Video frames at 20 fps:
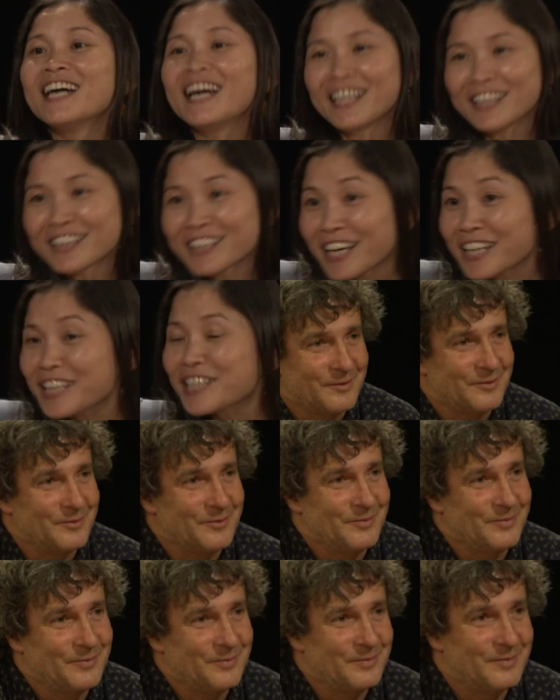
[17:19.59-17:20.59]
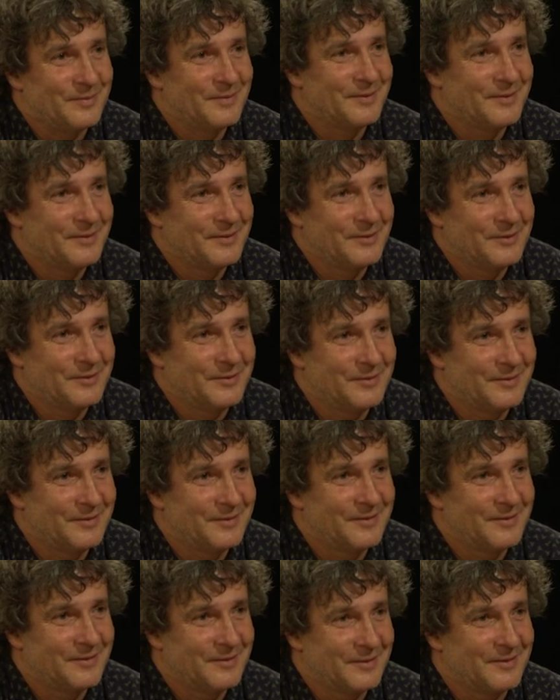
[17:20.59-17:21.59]
And thank you for being with us
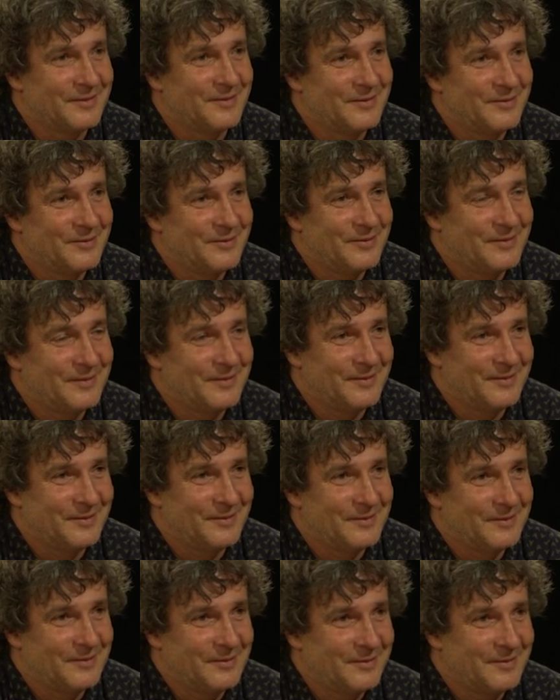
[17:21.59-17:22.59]
today. Thank you.